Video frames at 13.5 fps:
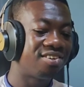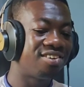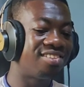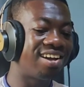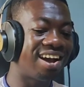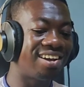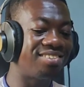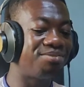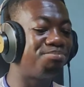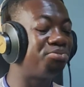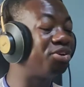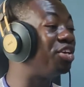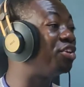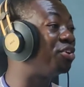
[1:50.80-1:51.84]
it does
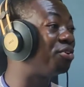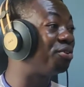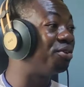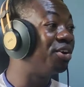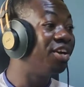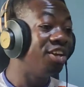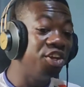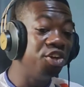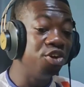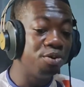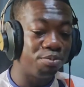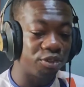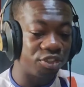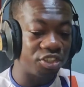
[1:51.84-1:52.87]
bring you
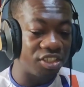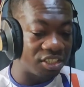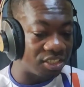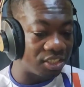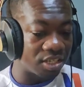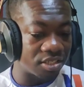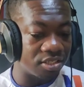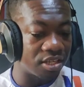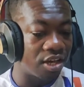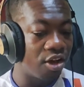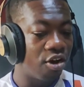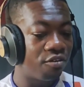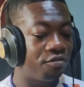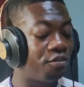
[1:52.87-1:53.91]
new opportunities
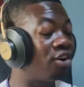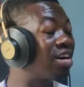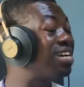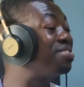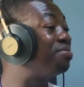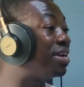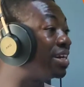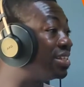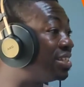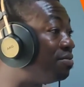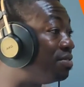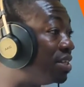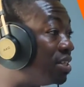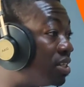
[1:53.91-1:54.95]
for
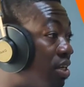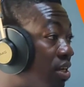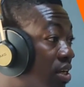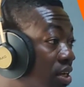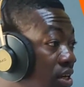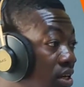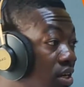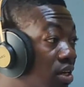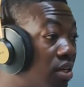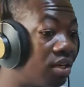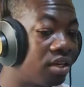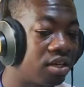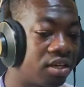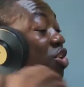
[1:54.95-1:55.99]
creativity.
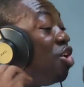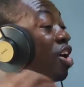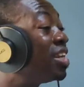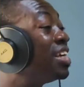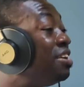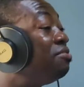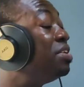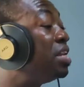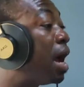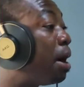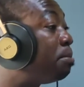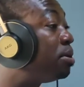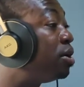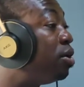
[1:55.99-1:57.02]
Not giving
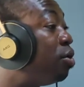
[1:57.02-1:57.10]
up.